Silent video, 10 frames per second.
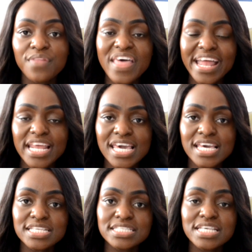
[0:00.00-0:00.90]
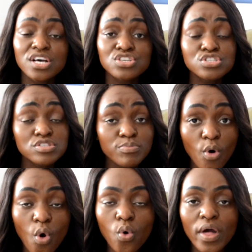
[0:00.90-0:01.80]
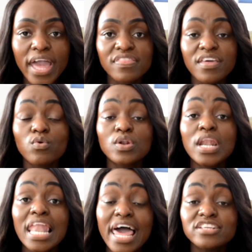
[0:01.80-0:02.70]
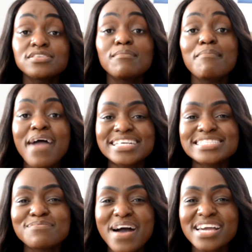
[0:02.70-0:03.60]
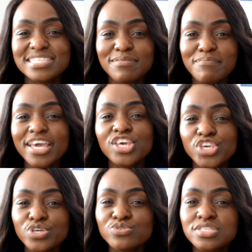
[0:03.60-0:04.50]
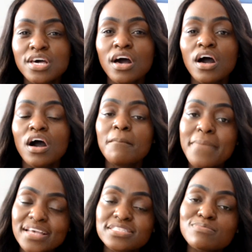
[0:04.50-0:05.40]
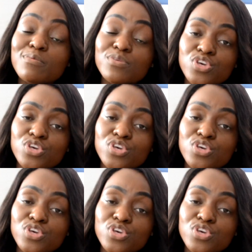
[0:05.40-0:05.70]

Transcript: that is small and they would like to maximize and make maximum